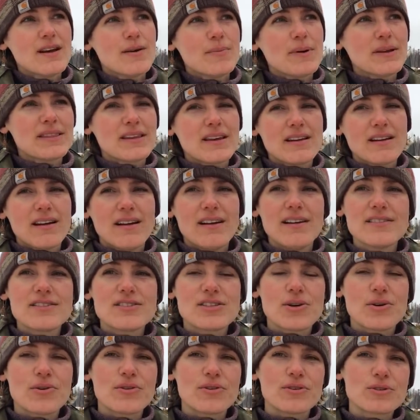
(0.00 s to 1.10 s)
but then
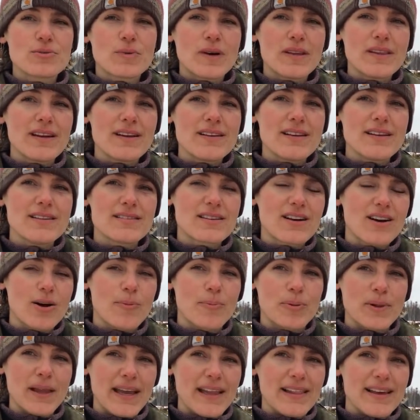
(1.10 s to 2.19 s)
also there's one that is
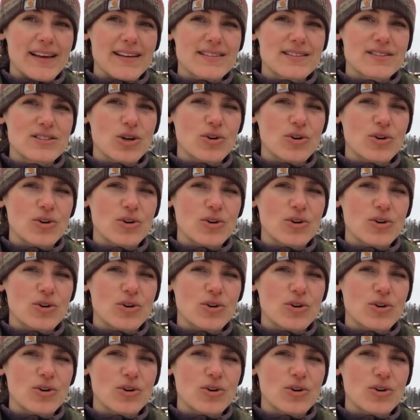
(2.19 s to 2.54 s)
called playlist.